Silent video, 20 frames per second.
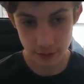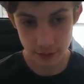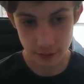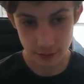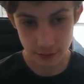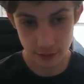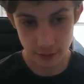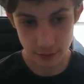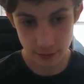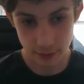
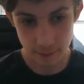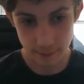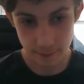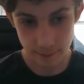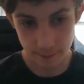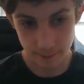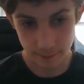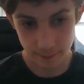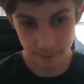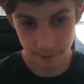Yeah, I
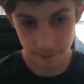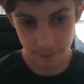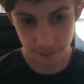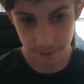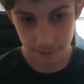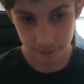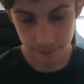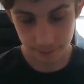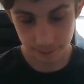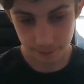just I know
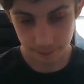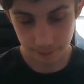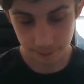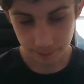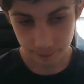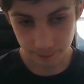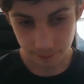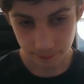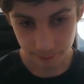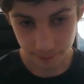he's good.
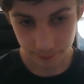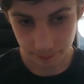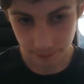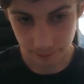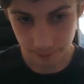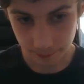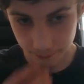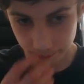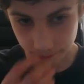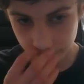Like, I
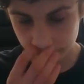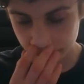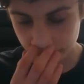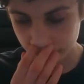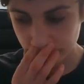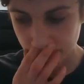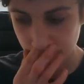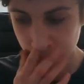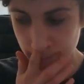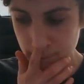know he's a
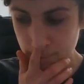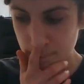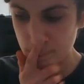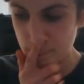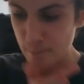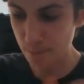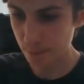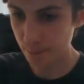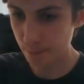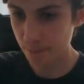good,
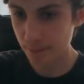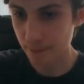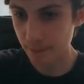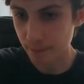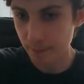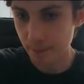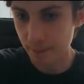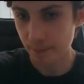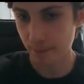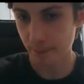sharp,
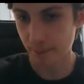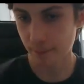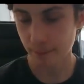you know,